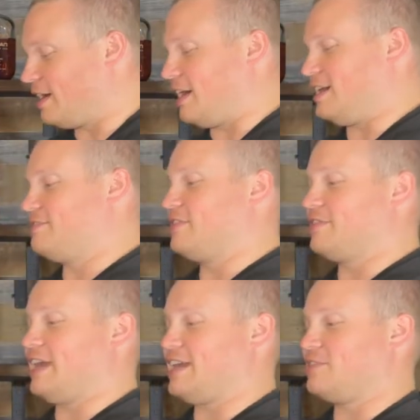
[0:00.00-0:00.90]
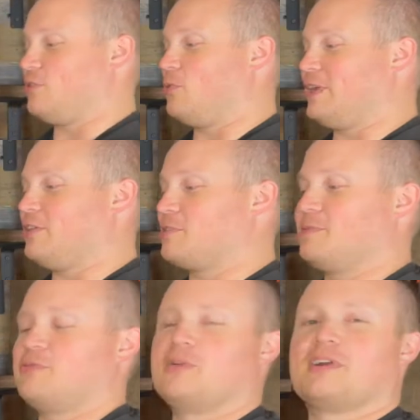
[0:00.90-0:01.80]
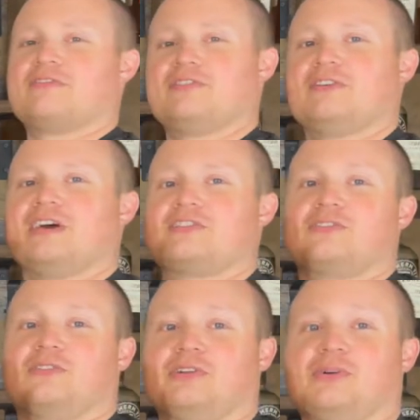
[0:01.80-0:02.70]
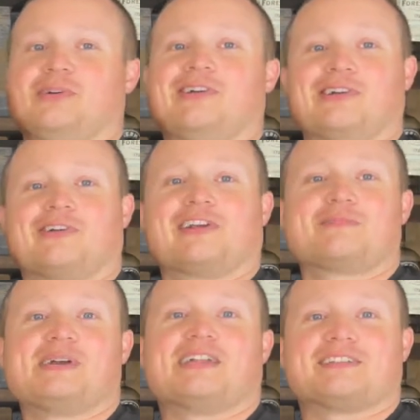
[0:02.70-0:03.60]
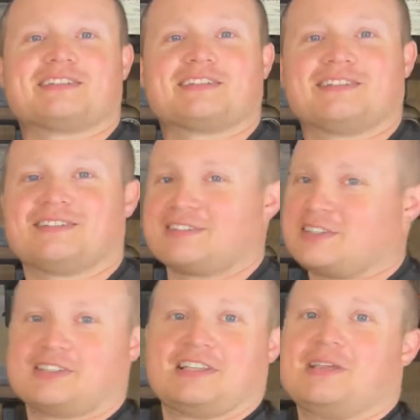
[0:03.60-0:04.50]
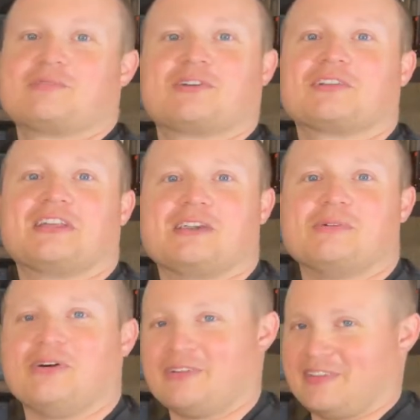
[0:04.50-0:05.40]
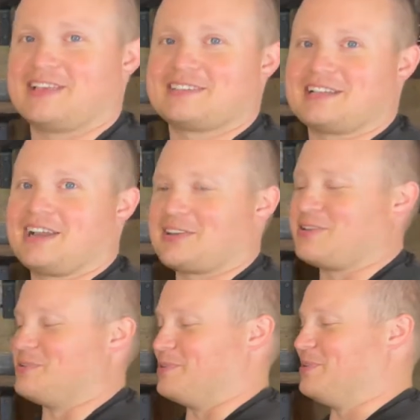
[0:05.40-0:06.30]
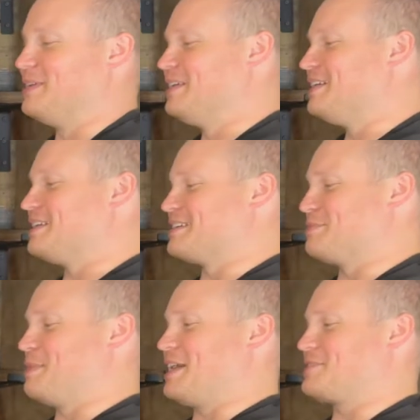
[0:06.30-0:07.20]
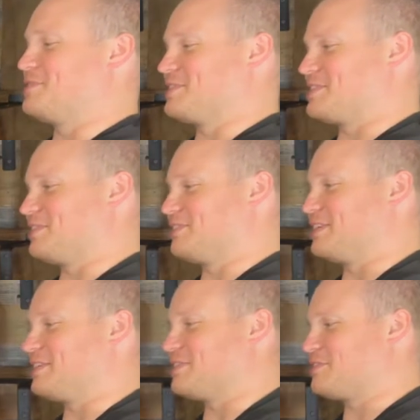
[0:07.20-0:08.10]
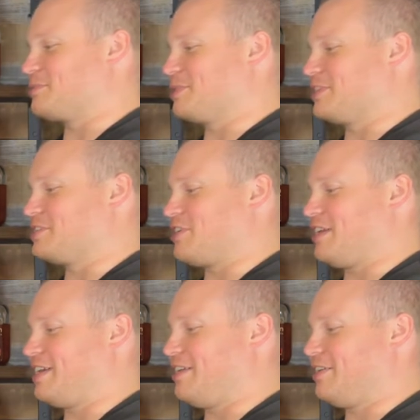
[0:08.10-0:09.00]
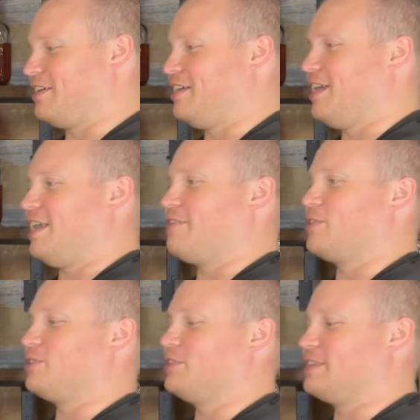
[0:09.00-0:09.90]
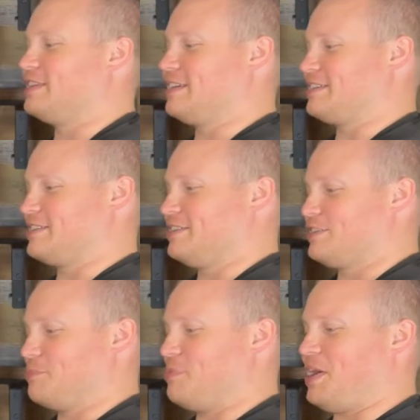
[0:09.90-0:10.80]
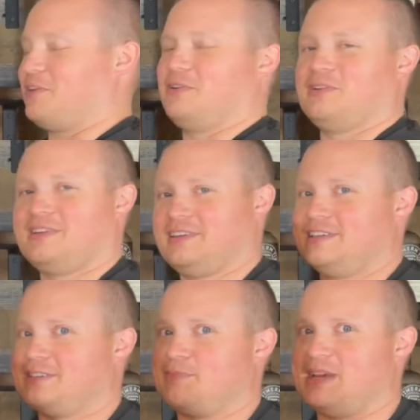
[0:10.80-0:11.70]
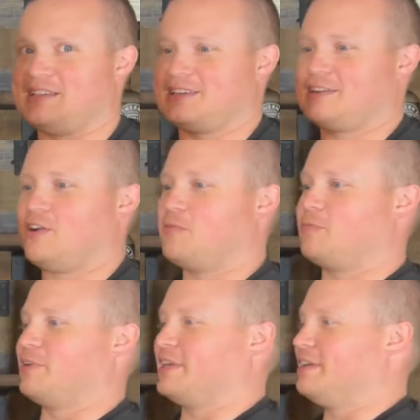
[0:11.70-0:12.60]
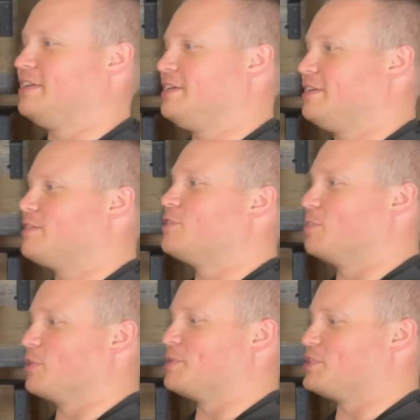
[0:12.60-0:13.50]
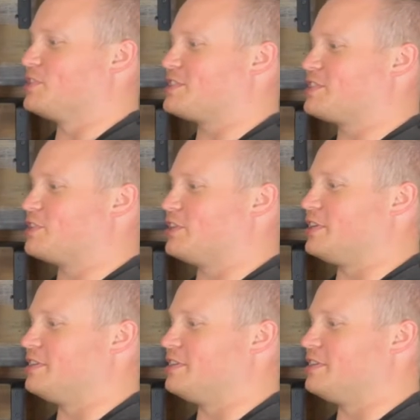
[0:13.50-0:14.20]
I have never had an old elk before. If you guys don't know, Greg Metz his name's on the label. That's the guy who is the master distiller here. So we're gonna try it out. I've heard good things. The bottle is amazing. Hopefully the bourbon's just as good.